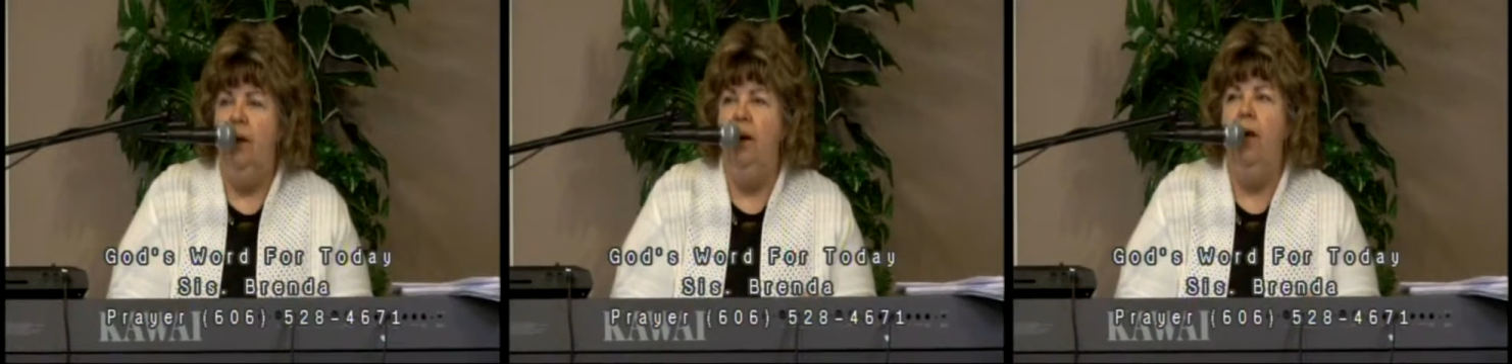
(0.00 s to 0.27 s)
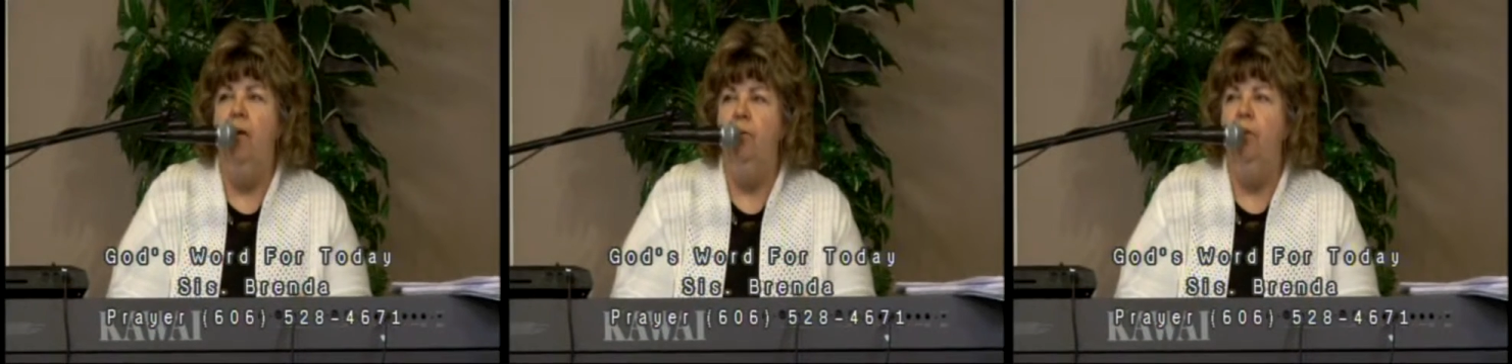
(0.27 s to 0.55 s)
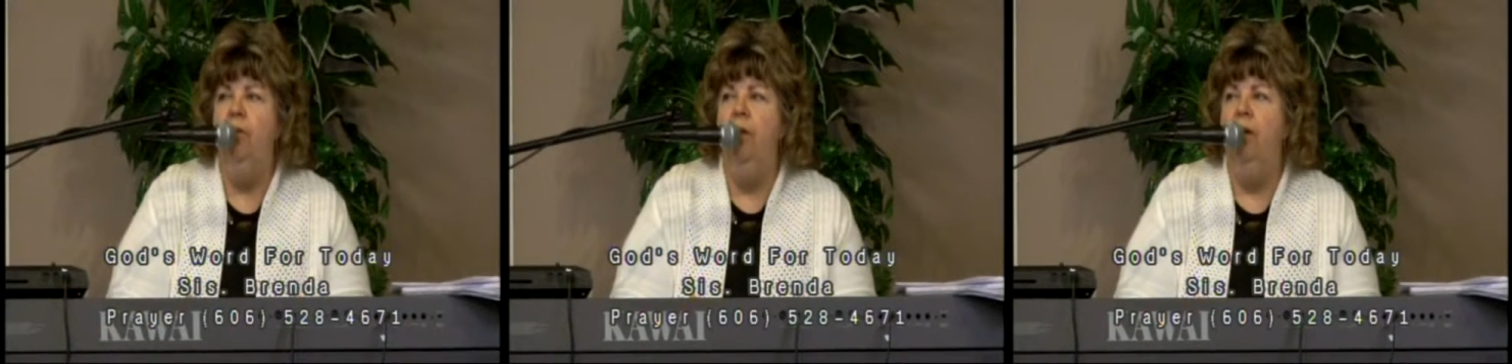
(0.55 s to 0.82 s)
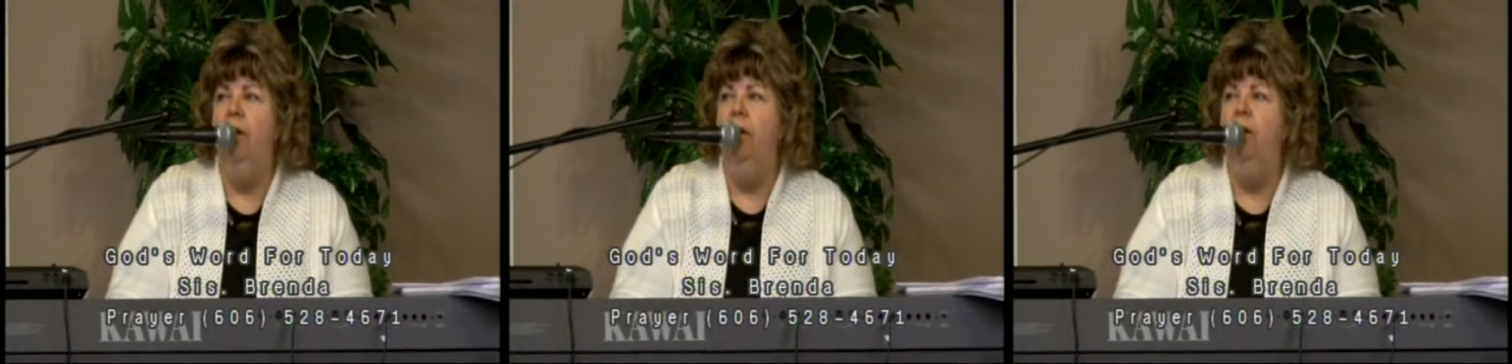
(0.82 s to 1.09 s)
in
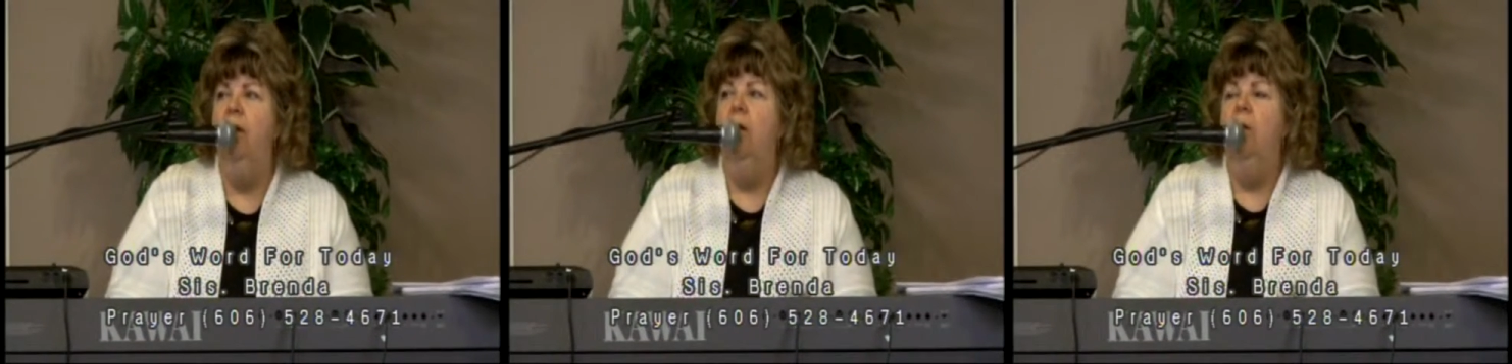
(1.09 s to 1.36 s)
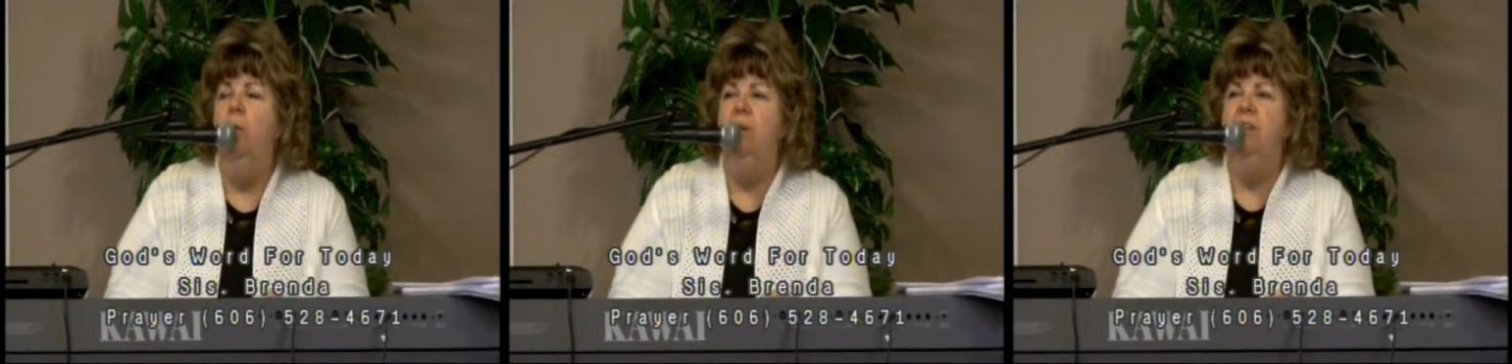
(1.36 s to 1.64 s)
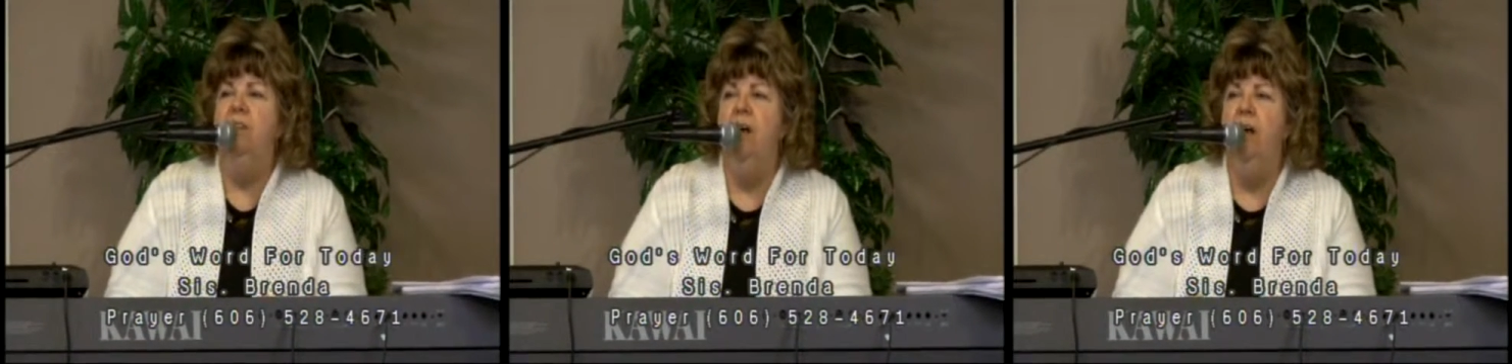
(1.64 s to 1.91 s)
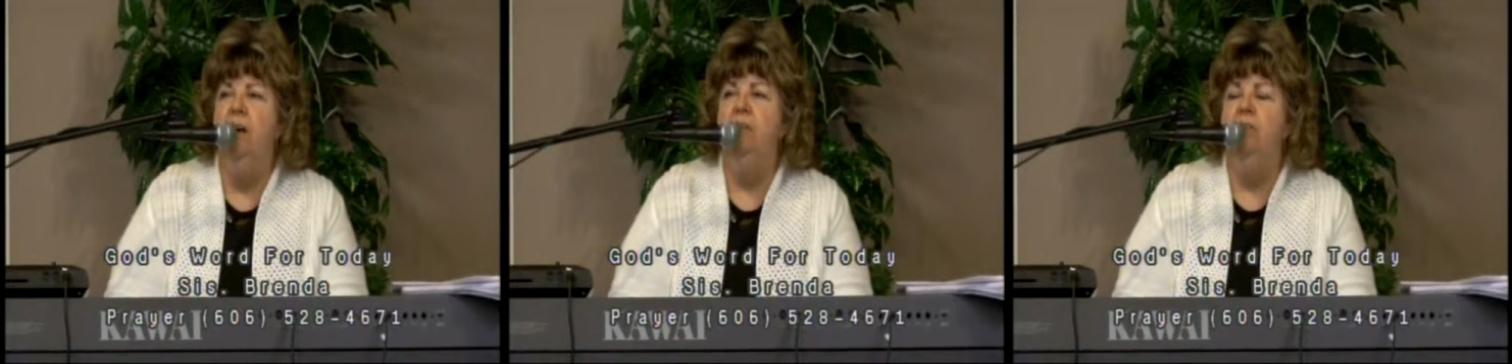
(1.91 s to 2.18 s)
everything we
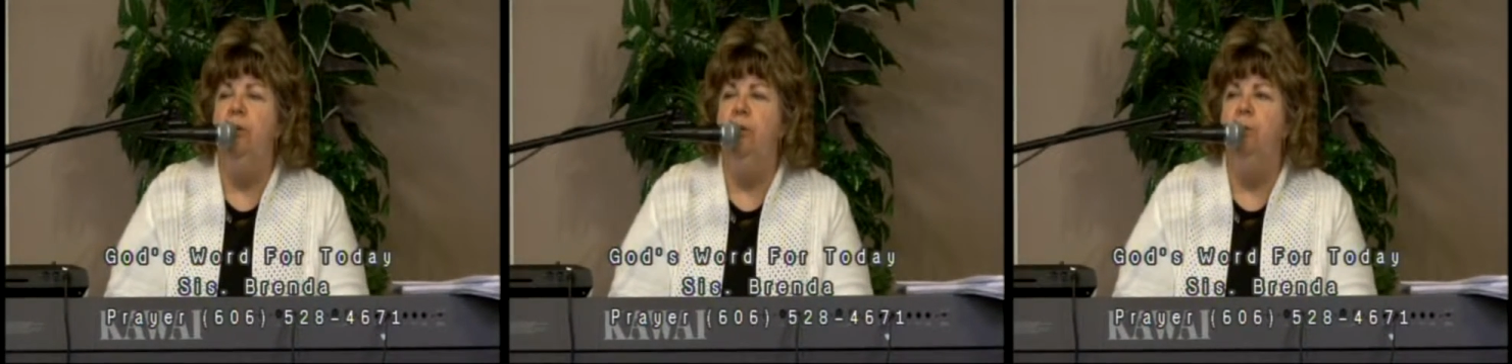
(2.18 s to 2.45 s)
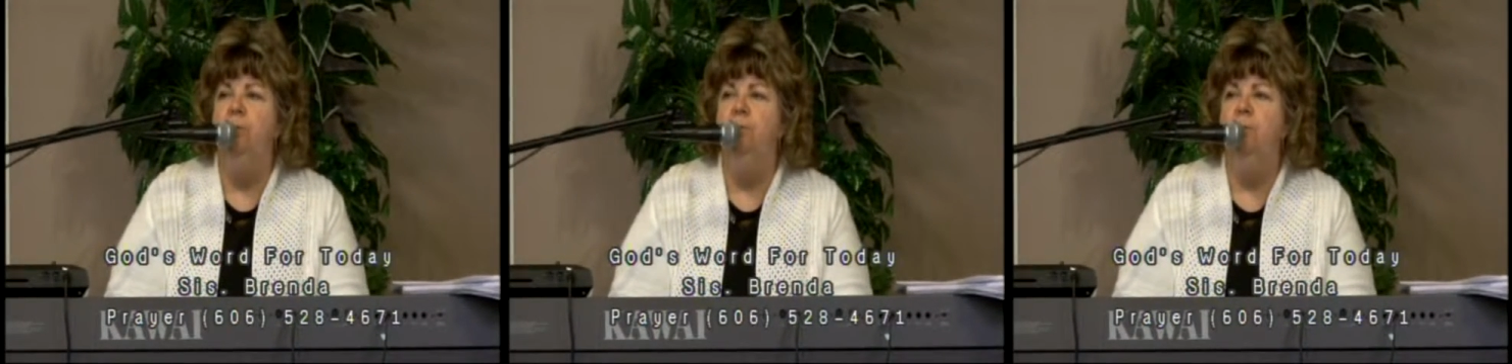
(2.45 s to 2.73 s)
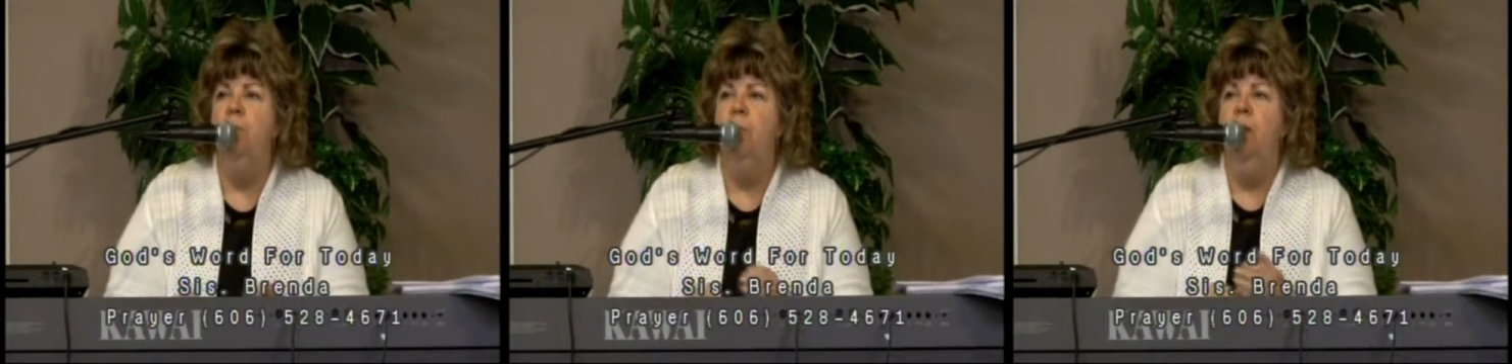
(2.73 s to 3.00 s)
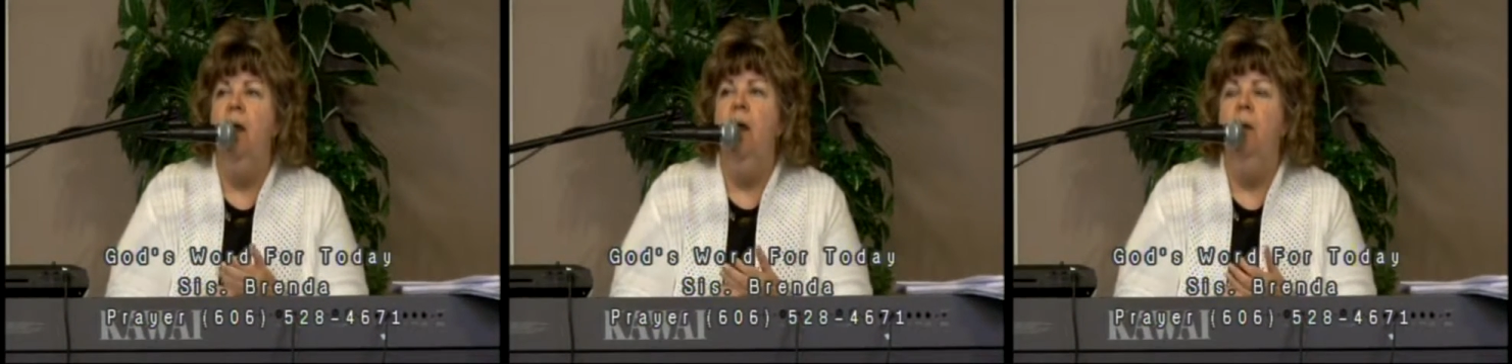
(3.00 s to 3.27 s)
say and do.
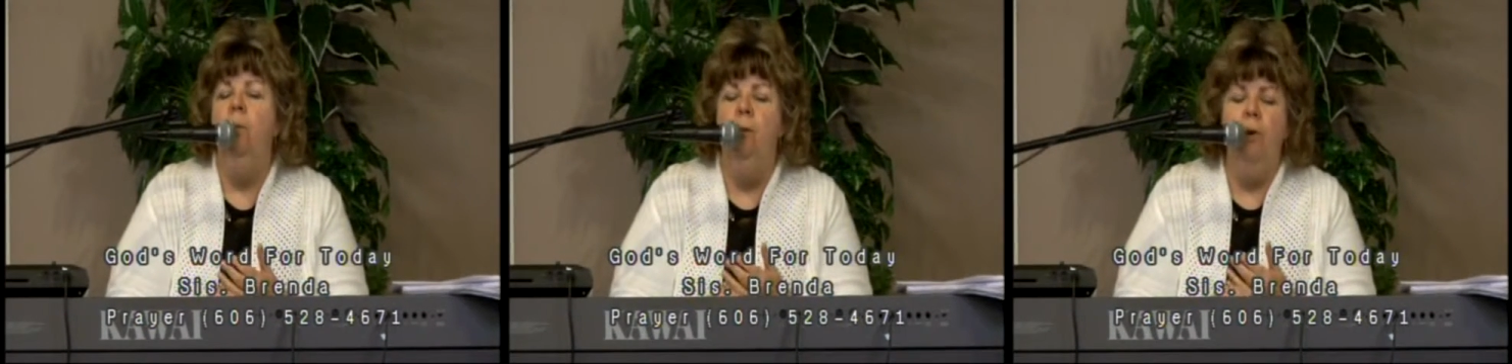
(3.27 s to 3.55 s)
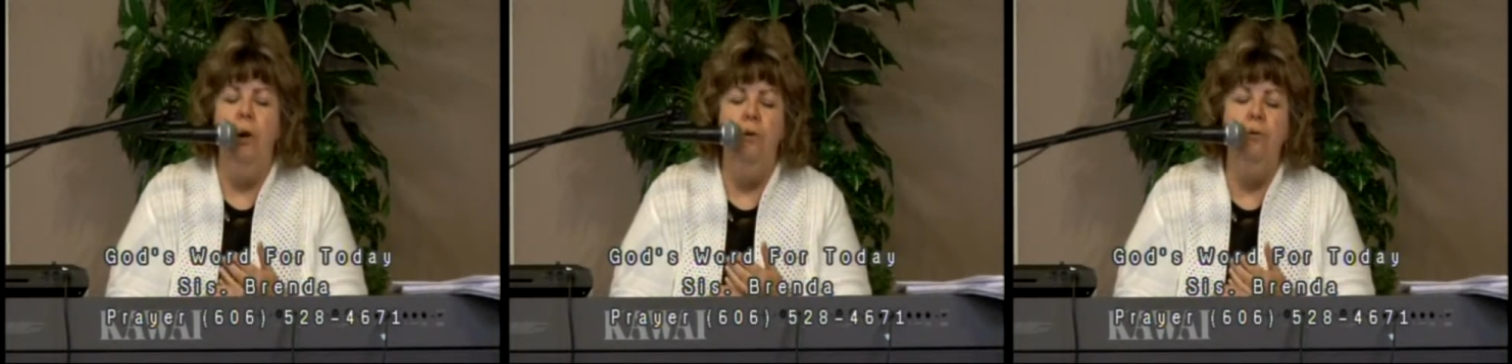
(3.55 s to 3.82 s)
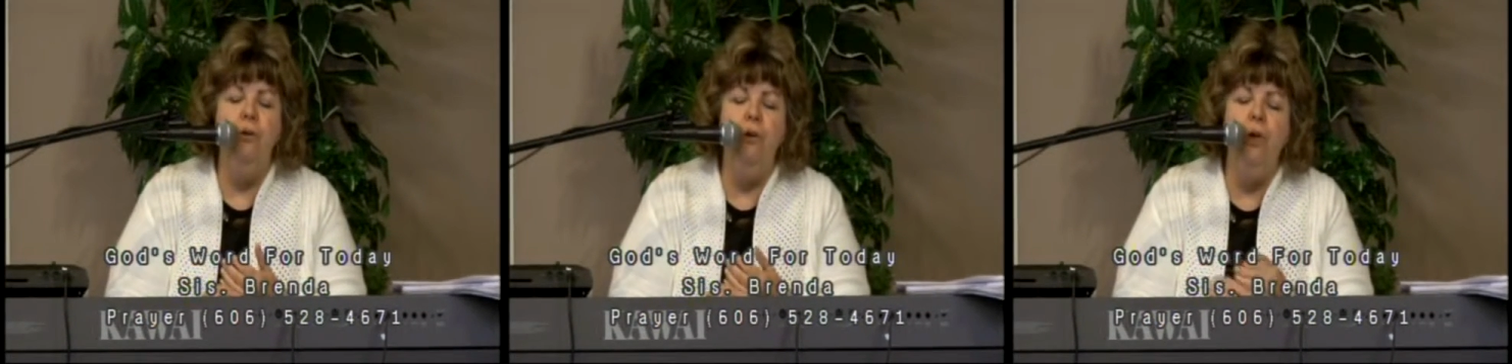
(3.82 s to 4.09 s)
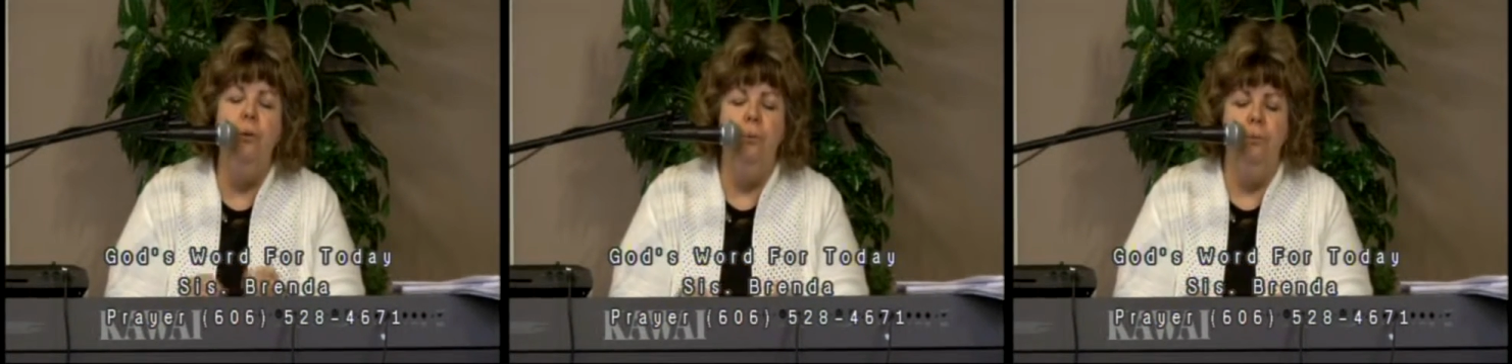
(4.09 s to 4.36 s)
And we're here for you.